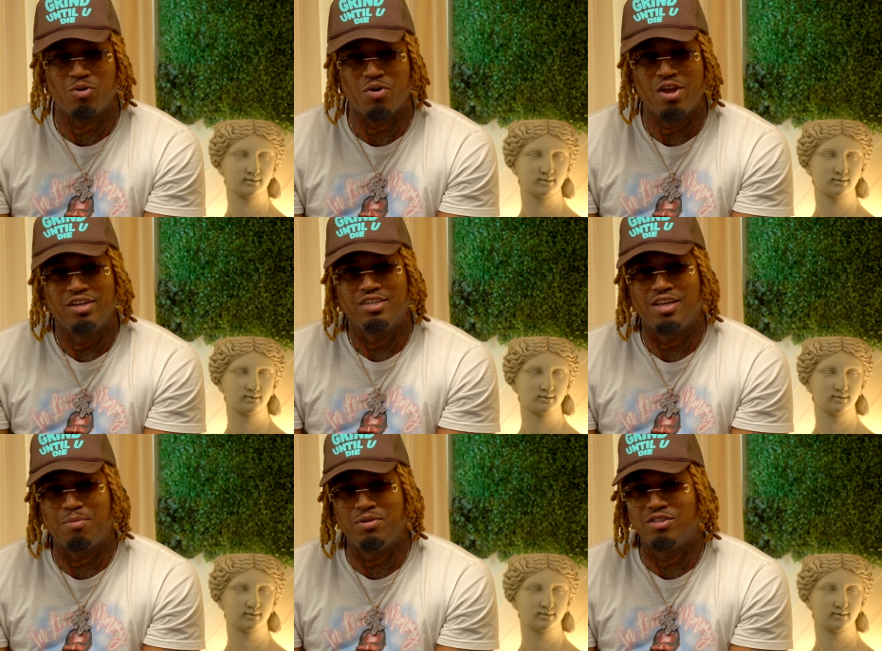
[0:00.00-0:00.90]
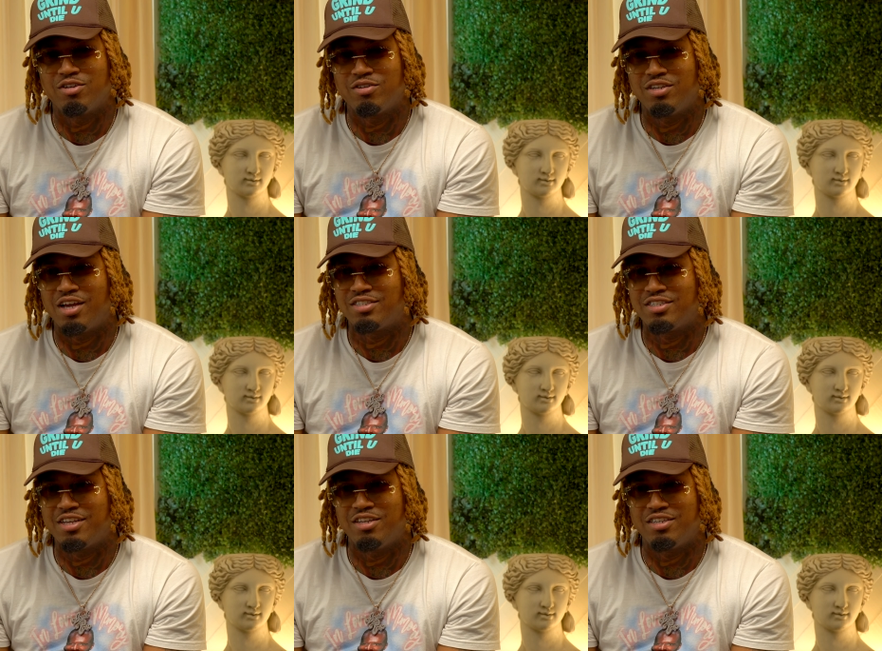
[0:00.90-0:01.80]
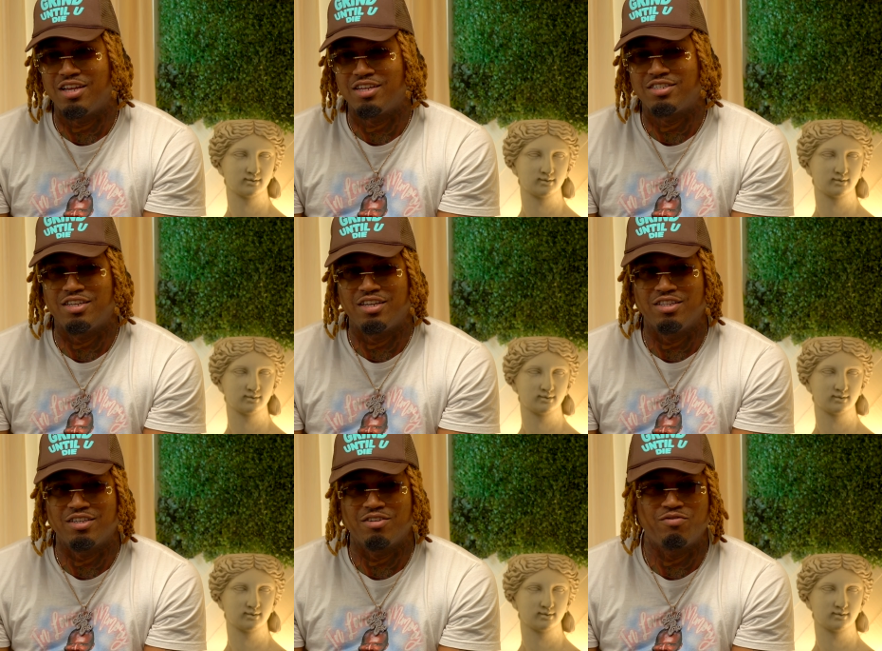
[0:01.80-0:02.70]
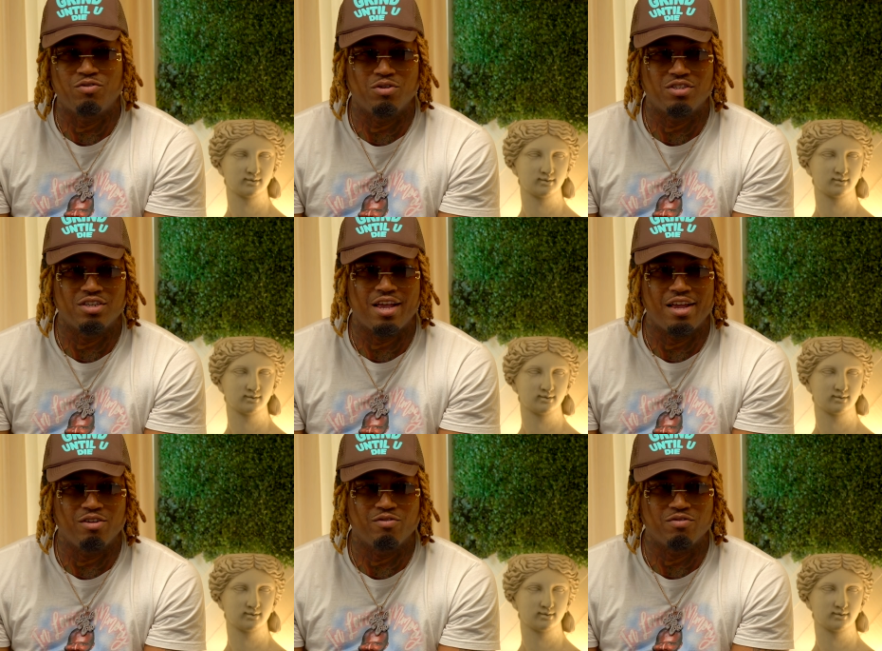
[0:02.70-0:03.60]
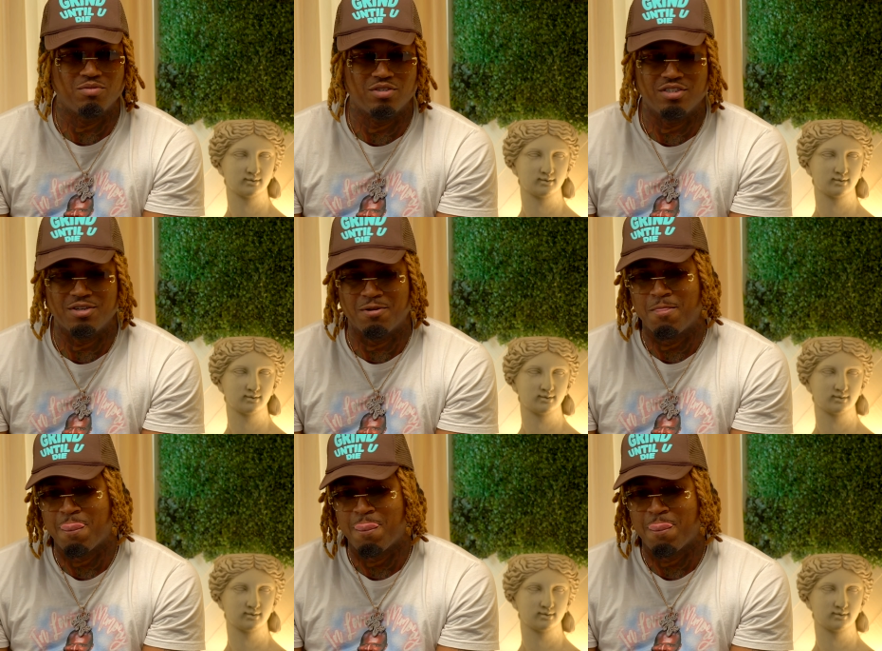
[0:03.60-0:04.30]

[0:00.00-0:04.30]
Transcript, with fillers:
Speaker 1: Okay. Y'all be look. Y'all stay. Y'all stay looking forward to that. You feel what I'm saying?